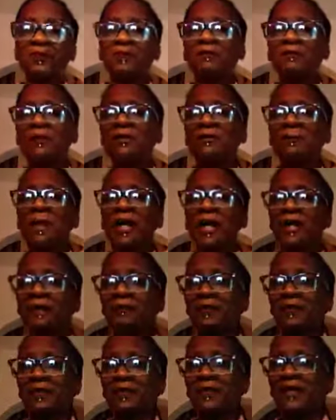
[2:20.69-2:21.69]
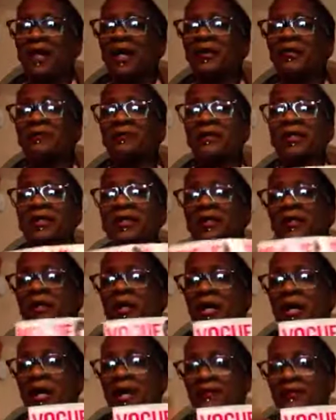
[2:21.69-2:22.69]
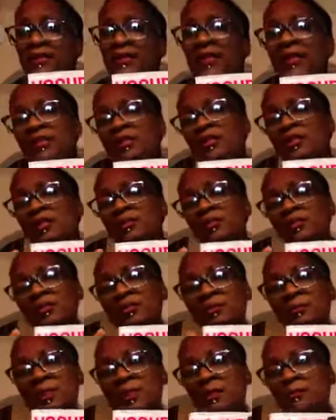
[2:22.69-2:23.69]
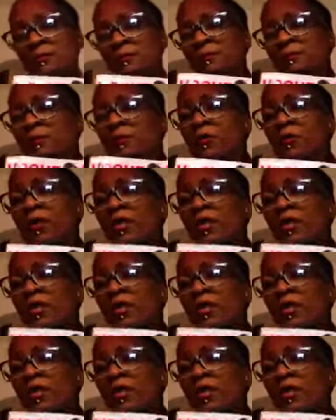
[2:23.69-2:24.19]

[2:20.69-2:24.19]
bold patterns. I am really, I think I talked to you about it before,